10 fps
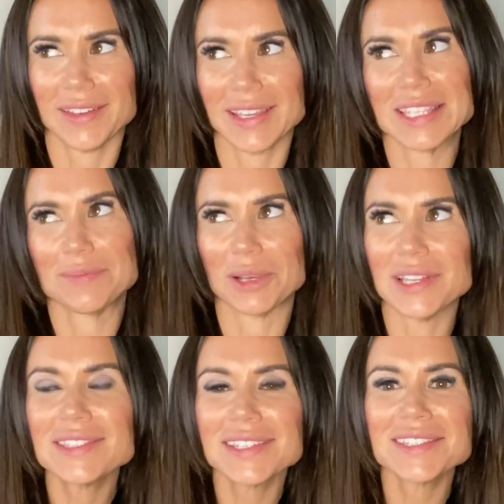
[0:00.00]

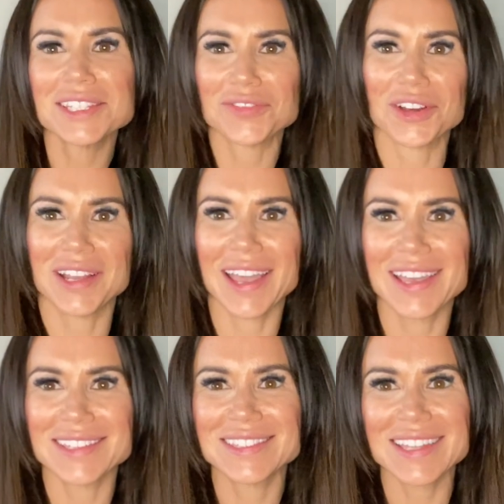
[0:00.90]
experiences as far
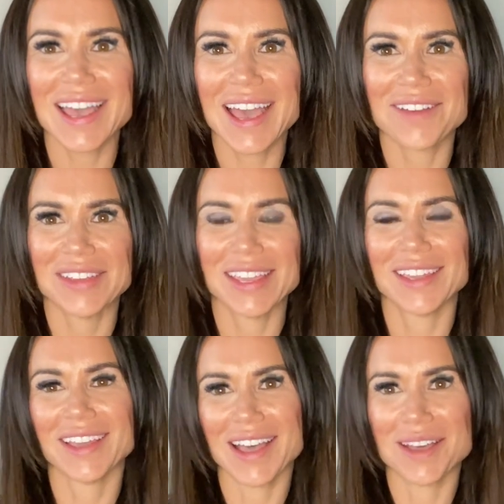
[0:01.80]
as
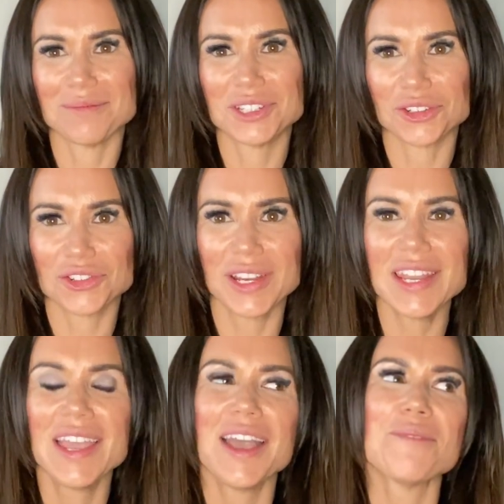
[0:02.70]
having children.
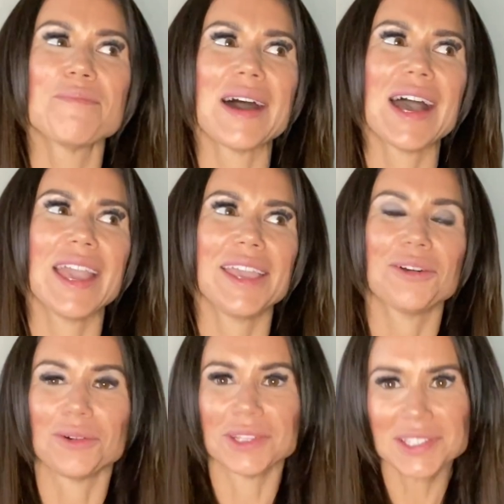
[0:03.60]
My
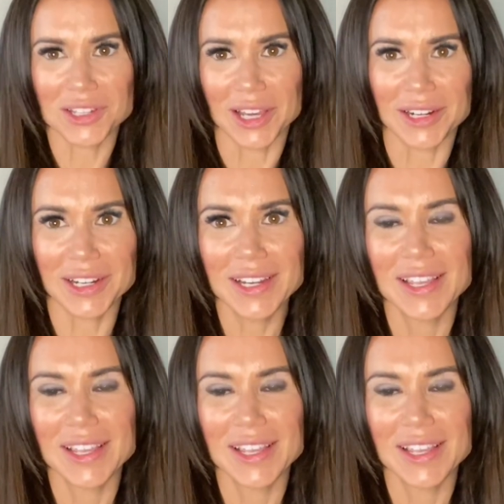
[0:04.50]
oldest daughter